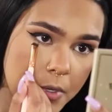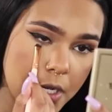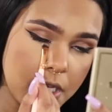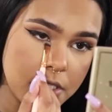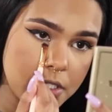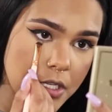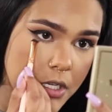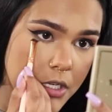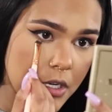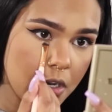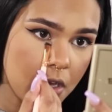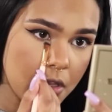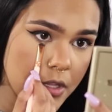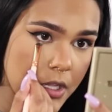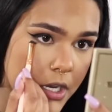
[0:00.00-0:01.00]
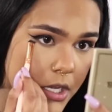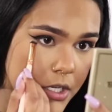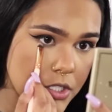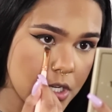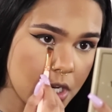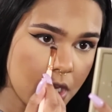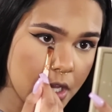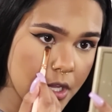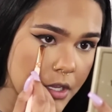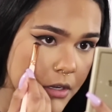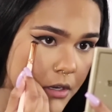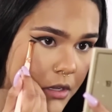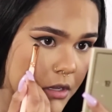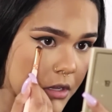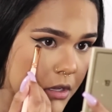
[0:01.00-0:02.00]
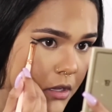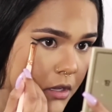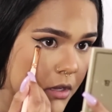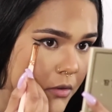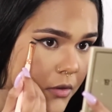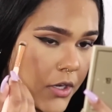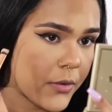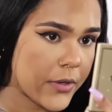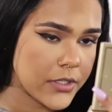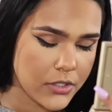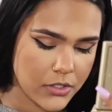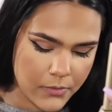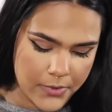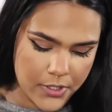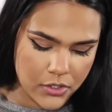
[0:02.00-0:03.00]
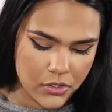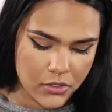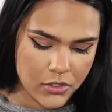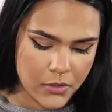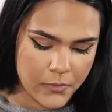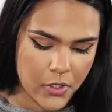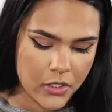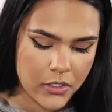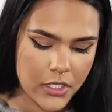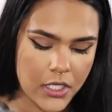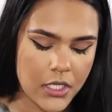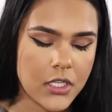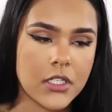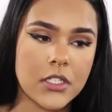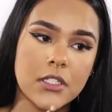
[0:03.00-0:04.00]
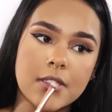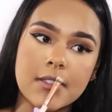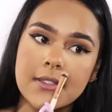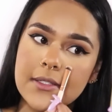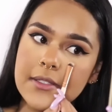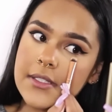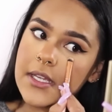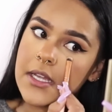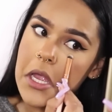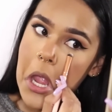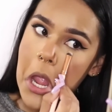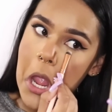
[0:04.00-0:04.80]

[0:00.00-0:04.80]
Placing it along the lash line. Don't want it to be too smoky because